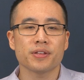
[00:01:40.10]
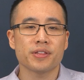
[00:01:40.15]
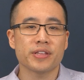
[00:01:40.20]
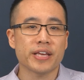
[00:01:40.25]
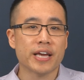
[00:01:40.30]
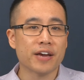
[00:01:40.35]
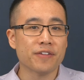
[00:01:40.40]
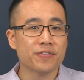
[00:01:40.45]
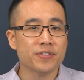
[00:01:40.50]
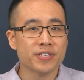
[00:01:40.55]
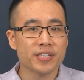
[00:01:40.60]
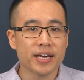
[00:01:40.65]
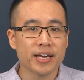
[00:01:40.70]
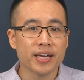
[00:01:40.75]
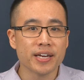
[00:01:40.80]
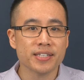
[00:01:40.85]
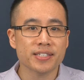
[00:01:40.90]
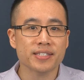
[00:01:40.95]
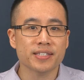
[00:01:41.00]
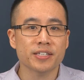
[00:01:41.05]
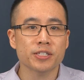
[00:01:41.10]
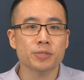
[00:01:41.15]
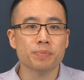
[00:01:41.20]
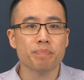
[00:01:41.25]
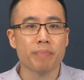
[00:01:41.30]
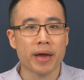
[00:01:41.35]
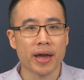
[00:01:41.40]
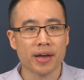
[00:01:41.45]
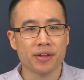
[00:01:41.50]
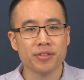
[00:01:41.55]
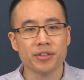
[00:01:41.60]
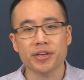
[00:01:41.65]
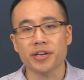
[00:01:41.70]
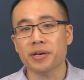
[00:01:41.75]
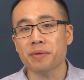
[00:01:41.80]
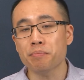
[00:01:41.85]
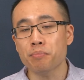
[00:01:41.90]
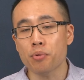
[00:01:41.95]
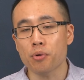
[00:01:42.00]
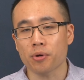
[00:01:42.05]
The FDA has since banned the
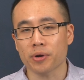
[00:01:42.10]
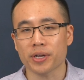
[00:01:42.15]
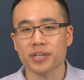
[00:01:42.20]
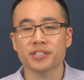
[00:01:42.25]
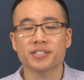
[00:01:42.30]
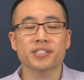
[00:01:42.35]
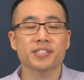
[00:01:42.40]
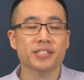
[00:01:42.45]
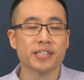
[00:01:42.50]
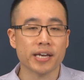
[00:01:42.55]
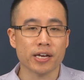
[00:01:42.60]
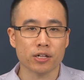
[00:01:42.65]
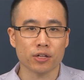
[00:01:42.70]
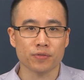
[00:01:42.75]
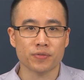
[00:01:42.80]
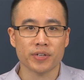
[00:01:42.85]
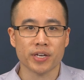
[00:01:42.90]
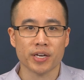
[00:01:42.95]
import and sale of